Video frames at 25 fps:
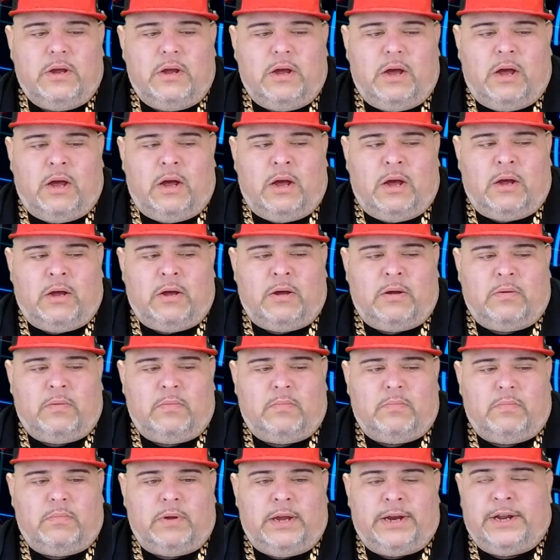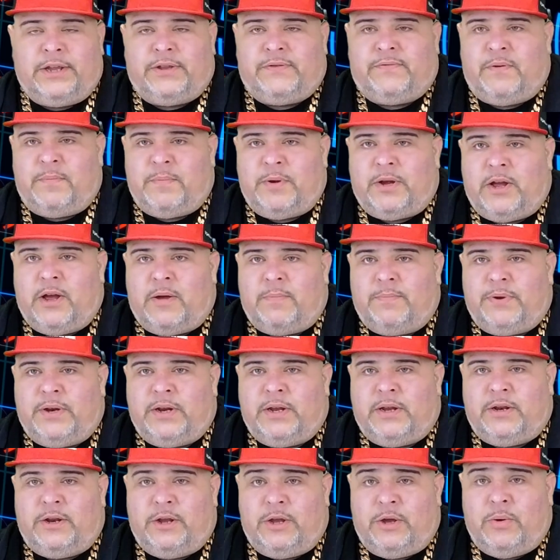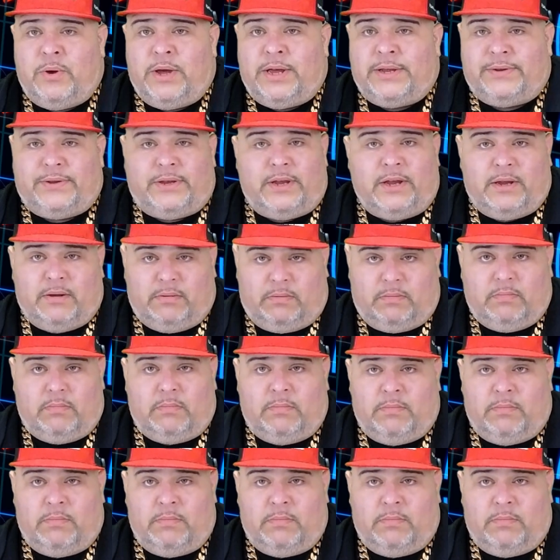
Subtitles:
And it's from a company in the US that